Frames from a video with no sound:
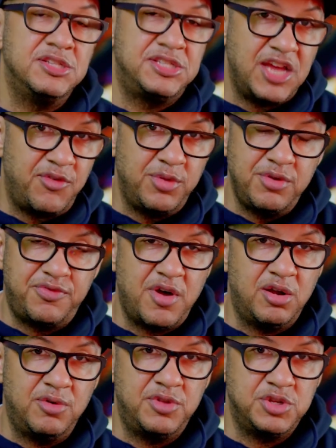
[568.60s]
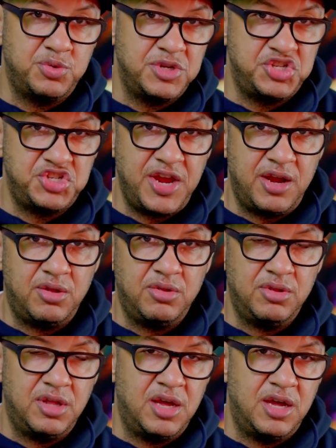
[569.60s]
Definitely follow the Twitch
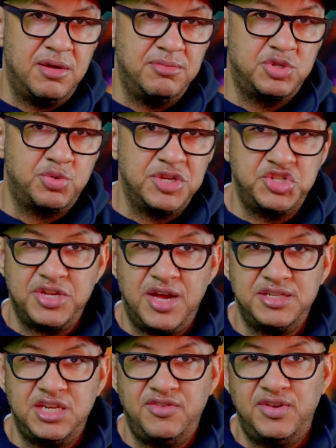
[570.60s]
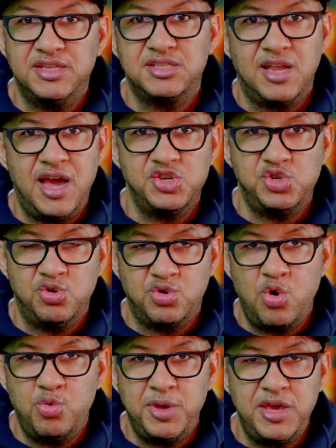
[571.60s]
channel,
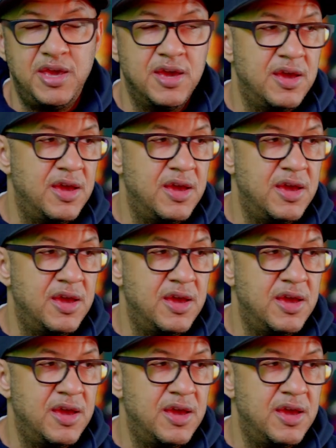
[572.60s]
twitch.tv/Yogomi.